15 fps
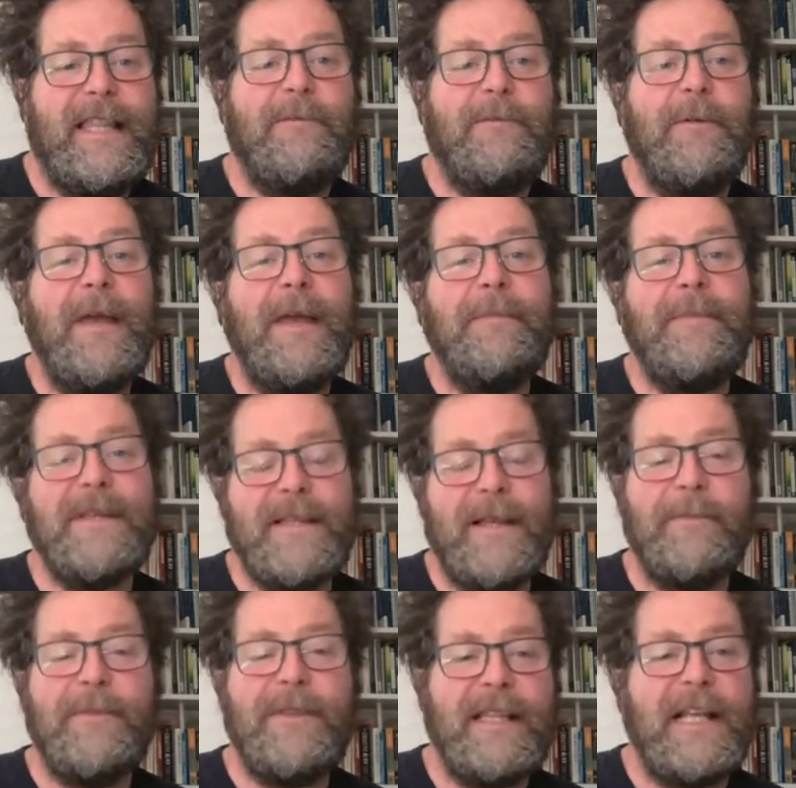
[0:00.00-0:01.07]
There were maybe
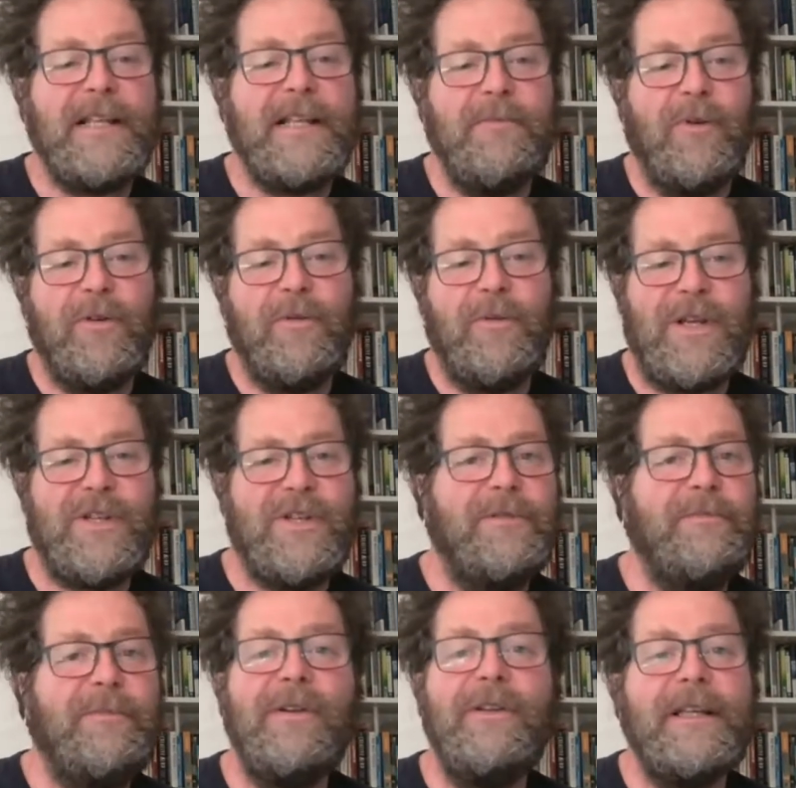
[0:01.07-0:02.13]
something that is more
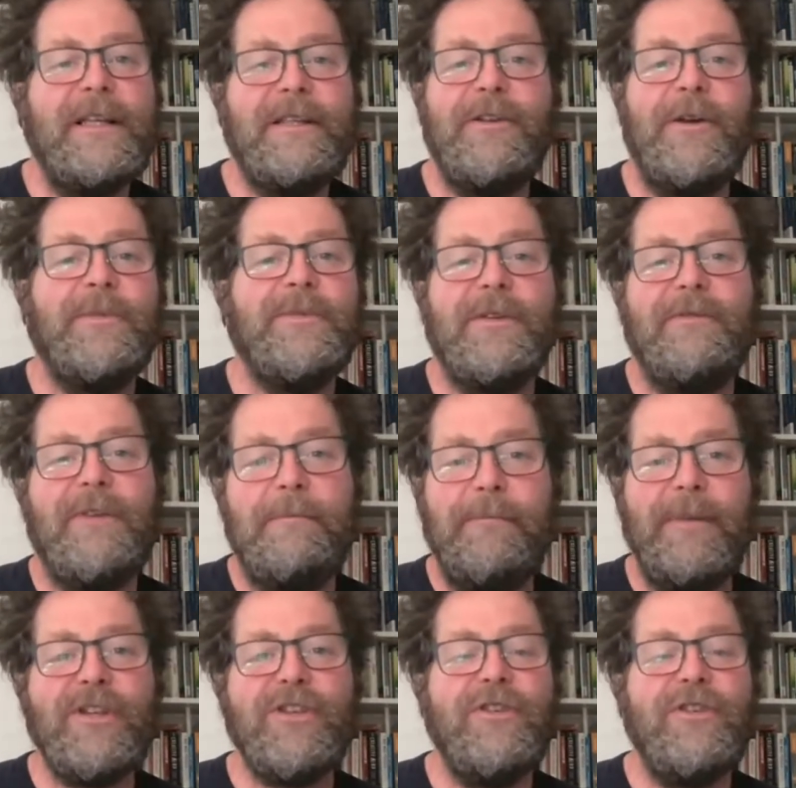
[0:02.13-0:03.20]
questionable in terms of
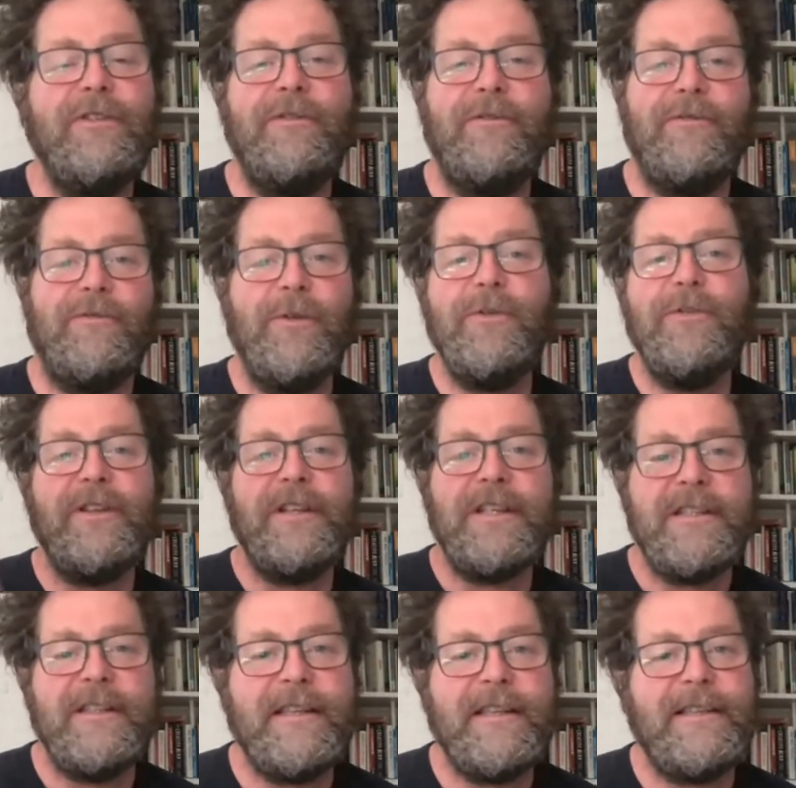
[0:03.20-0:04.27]
ambition,
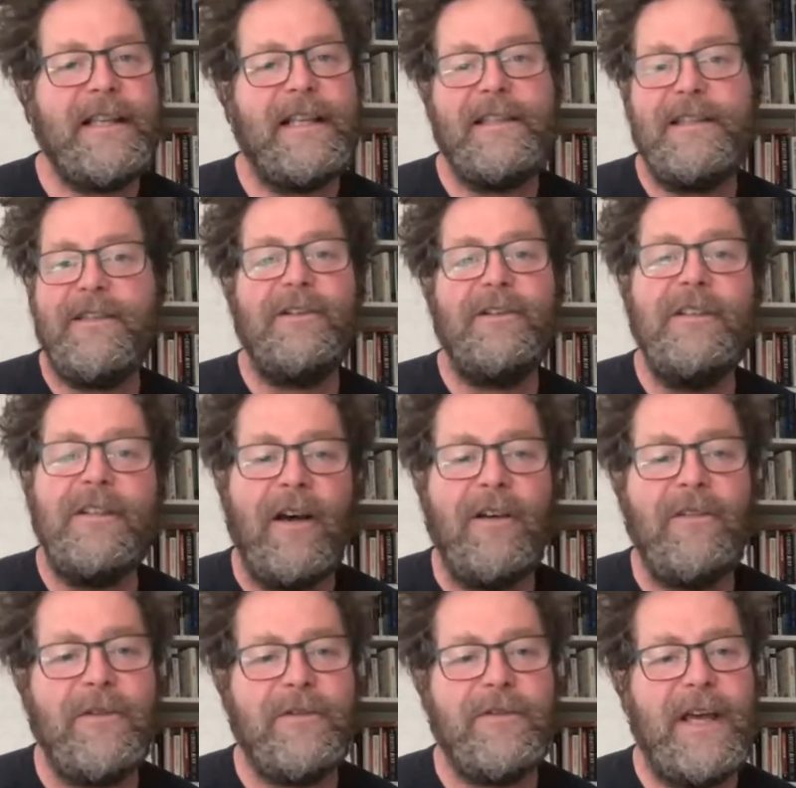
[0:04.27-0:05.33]
ruthlessness, and certain
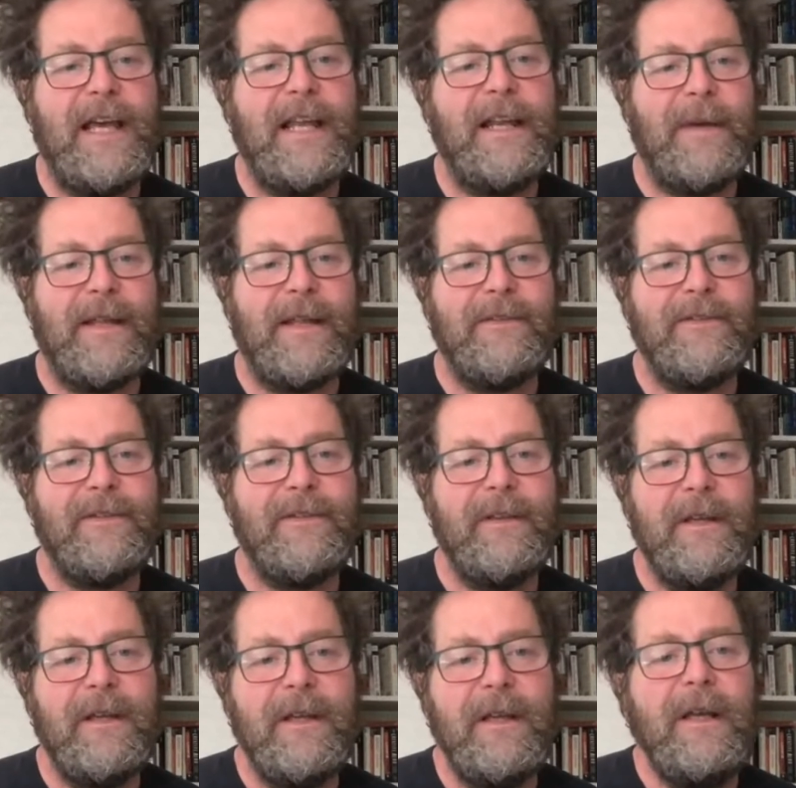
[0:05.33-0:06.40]
other elements.